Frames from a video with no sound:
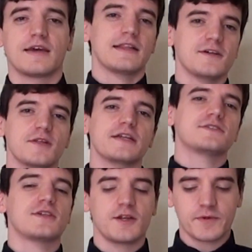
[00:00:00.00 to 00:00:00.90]
Hello, ladies
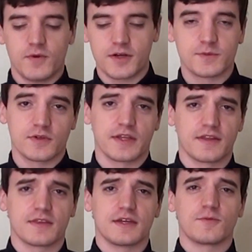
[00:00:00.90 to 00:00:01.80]
and gentlemen. Welcome to
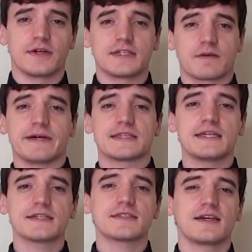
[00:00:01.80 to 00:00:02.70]
another thing where I talk about
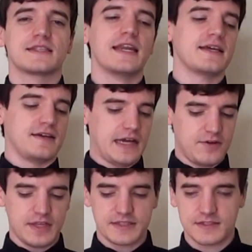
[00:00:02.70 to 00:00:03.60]
things. Today, I
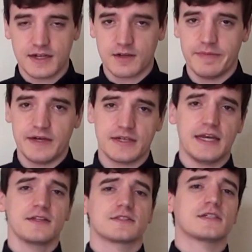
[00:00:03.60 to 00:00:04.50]
would like to talk about
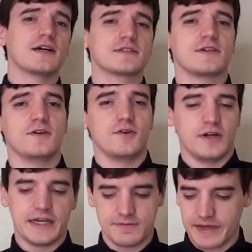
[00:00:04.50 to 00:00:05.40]
El Santo
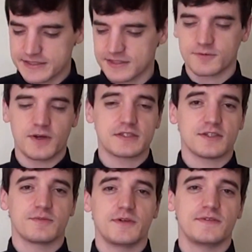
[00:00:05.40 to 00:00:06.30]
and Mexican
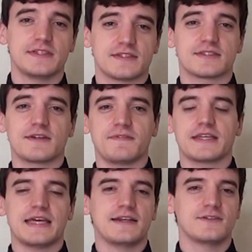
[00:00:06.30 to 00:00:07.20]
wrestler movies and stuff
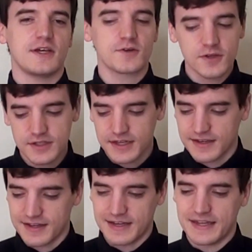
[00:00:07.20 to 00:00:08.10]
like that in general.
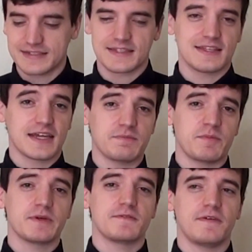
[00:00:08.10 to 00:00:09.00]
It is a thing I'm a
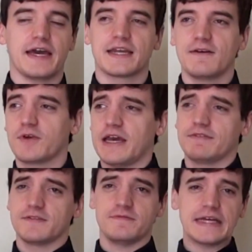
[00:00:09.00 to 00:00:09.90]
big fan of. We have
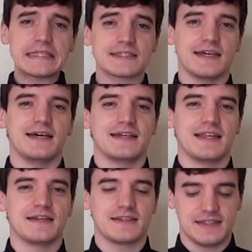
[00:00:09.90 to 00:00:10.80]
an event
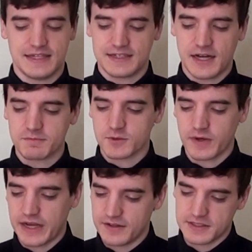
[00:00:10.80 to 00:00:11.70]
that comes
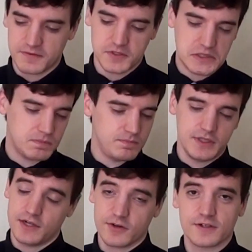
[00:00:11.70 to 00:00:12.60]
around every
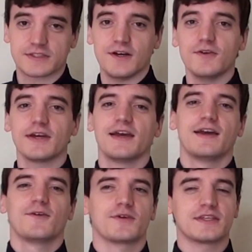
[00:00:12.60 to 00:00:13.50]
year or so,
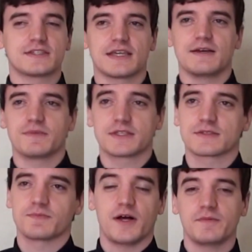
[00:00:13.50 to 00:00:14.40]
where this
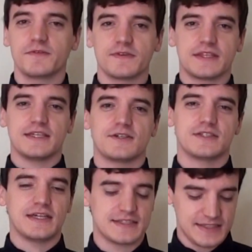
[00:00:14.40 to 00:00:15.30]
small movie theater
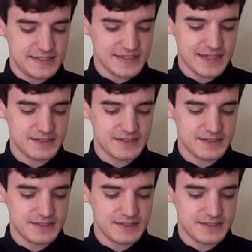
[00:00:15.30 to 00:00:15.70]
does these